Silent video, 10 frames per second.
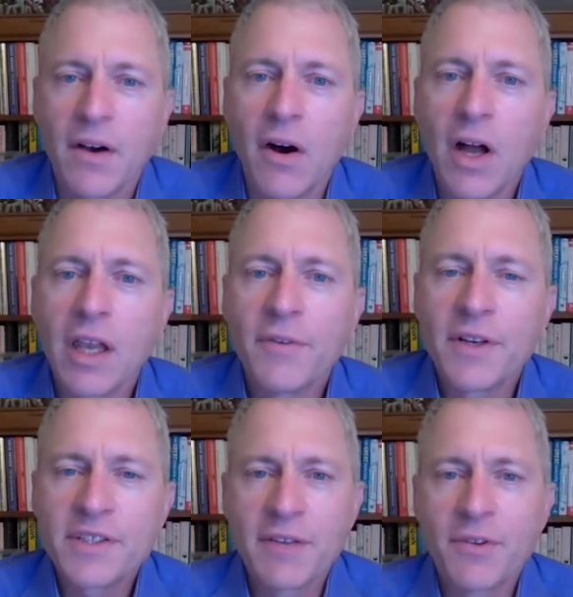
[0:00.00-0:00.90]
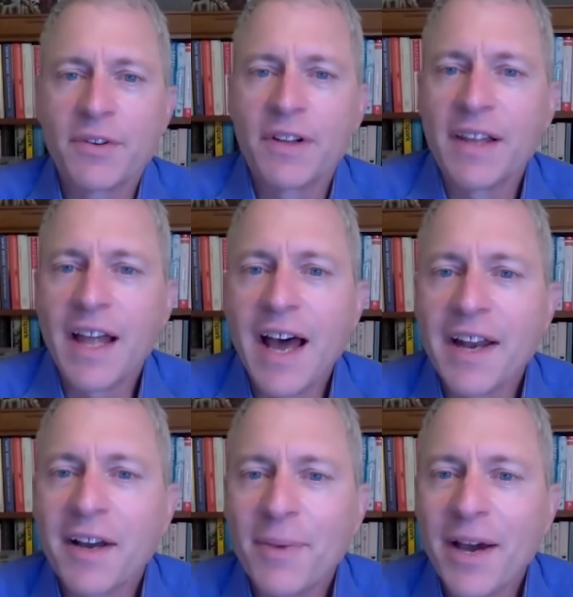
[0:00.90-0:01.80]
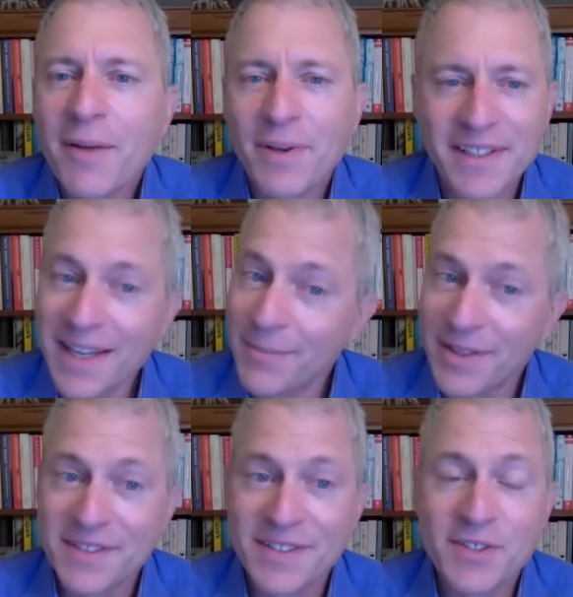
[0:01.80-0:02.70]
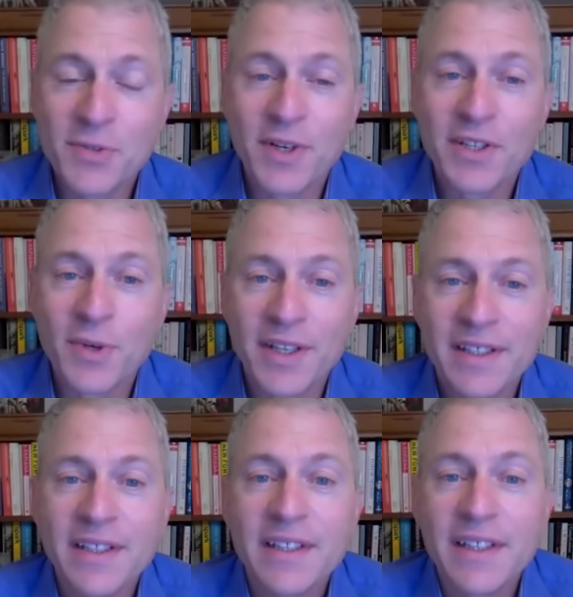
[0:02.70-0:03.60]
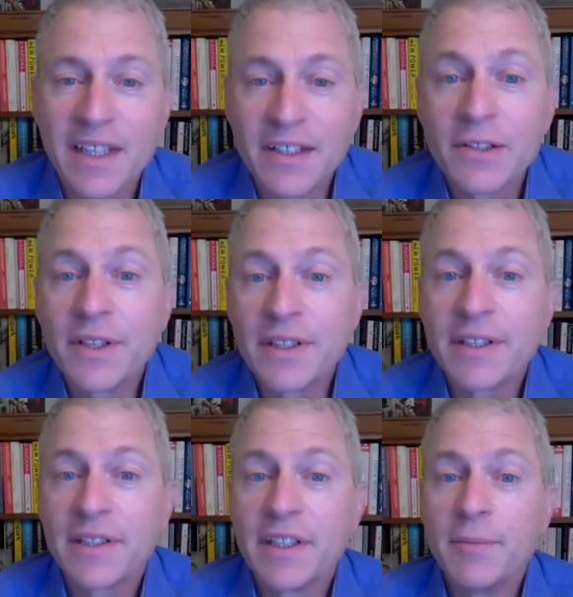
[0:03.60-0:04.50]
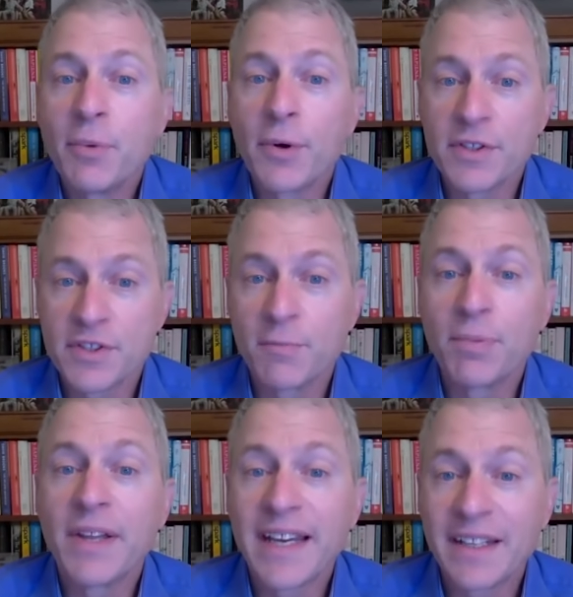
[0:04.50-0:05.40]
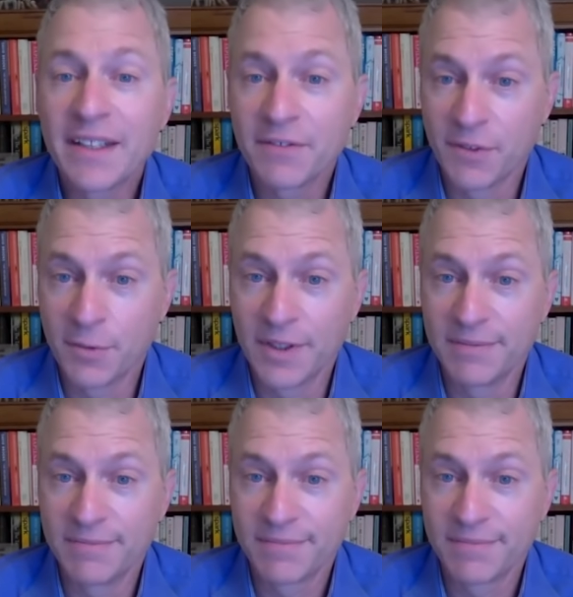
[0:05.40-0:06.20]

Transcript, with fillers: All of us have learned a lot about pandemics since 2020, including the importance of planning for one.